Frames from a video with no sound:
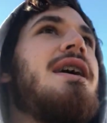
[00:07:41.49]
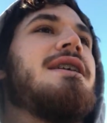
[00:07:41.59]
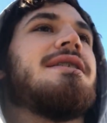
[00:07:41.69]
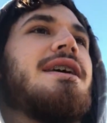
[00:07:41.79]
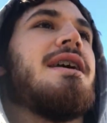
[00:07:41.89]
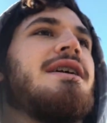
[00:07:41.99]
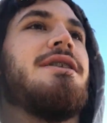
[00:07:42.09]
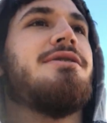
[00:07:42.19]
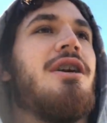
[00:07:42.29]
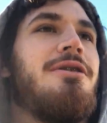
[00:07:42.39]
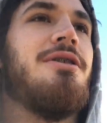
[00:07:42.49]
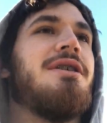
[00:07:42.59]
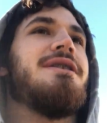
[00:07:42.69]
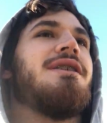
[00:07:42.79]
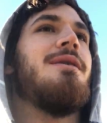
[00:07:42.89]
it's like you start
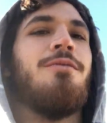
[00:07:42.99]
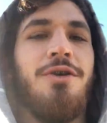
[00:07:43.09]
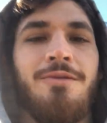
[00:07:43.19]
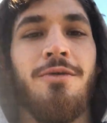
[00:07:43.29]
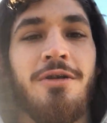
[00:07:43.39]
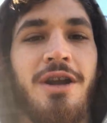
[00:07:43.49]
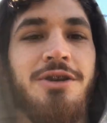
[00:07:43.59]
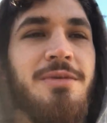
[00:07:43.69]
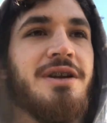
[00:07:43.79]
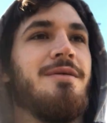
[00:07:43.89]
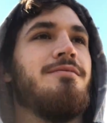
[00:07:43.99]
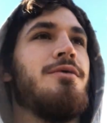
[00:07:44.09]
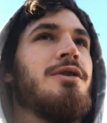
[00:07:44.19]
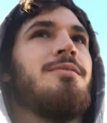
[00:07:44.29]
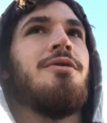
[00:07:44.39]
noticing that more and more, and you become
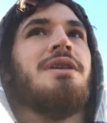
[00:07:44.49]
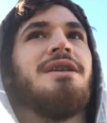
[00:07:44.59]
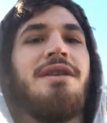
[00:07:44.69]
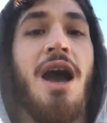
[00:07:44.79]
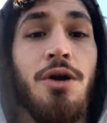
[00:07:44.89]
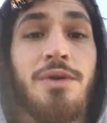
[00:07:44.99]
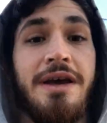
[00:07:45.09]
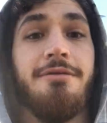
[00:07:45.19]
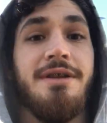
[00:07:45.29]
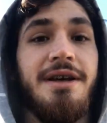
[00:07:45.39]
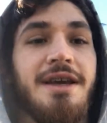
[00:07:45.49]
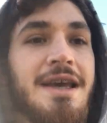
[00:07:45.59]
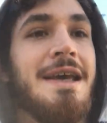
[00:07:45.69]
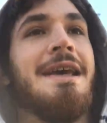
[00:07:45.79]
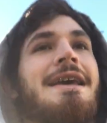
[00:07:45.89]
more and more like not okay with it.
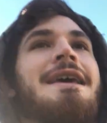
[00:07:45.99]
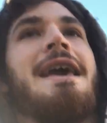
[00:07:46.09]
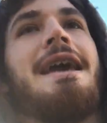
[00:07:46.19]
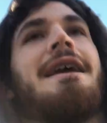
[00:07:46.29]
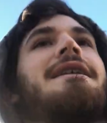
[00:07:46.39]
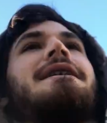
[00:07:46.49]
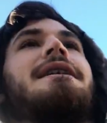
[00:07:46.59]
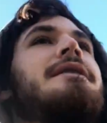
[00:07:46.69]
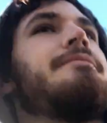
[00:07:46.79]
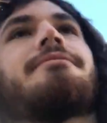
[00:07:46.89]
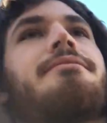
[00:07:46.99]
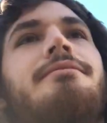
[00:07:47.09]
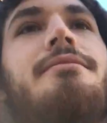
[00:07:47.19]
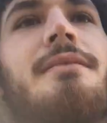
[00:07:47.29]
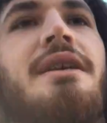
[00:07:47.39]
And
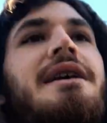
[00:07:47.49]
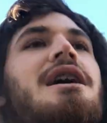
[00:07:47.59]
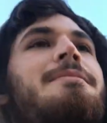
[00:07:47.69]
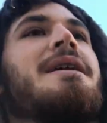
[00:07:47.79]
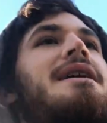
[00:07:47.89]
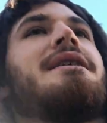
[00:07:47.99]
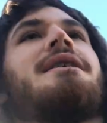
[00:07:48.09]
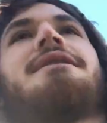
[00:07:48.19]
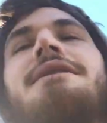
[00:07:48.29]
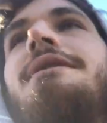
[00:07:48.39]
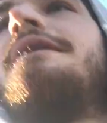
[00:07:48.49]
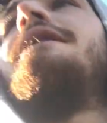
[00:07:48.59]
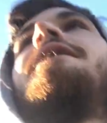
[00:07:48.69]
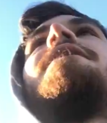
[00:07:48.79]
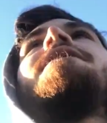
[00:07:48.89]
yeah, man. So
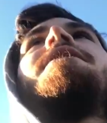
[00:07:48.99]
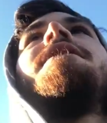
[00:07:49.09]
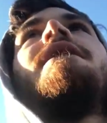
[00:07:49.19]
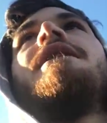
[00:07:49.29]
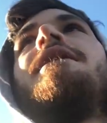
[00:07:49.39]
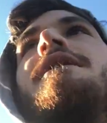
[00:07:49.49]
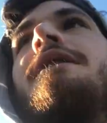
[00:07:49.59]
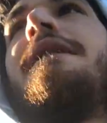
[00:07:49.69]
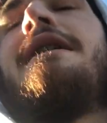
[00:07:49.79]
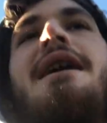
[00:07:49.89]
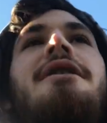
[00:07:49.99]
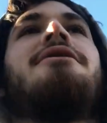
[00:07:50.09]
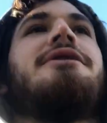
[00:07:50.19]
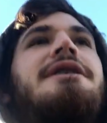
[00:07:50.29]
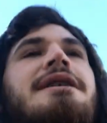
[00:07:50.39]
that
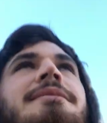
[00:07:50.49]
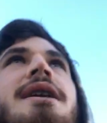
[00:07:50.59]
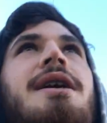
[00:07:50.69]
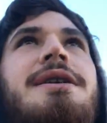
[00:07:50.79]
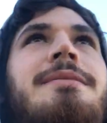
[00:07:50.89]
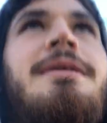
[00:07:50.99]
energy I'm talking